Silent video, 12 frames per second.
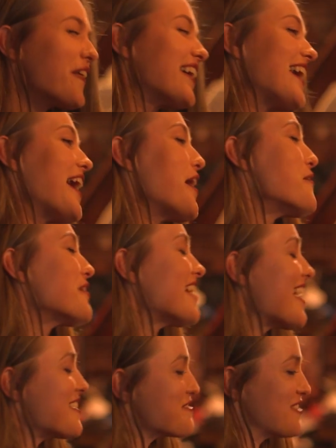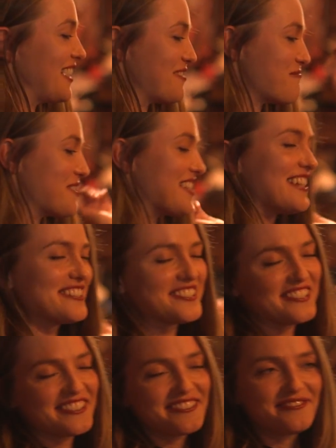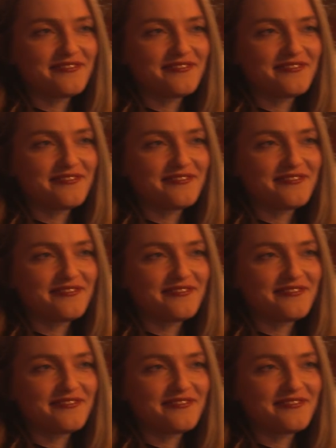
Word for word: when I was... okay, you got me. Yes.